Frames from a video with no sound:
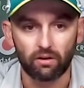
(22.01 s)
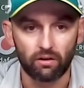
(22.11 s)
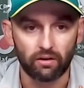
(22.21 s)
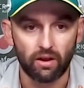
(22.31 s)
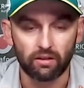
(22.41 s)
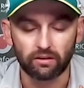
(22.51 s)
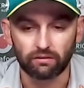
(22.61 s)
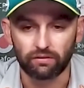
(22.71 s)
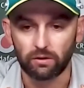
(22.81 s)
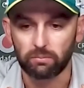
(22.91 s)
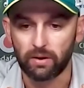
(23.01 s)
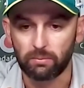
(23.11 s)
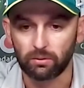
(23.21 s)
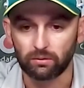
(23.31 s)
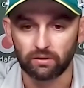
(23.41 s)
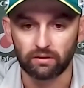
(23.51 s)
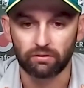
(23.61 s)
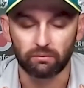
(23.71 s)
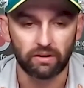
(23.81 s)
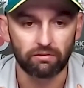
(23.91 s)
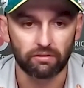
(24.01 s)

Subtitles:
I know there's a few people from